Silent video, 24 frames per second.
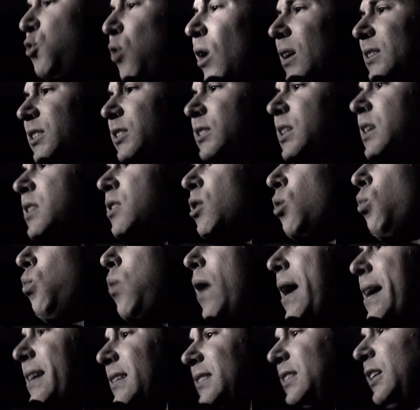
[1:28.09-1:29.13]
Trust in the
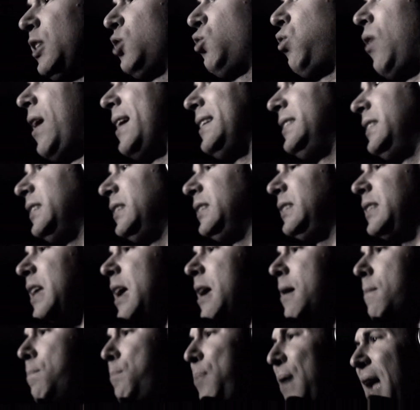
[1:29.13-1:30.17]
ways of Christ and stand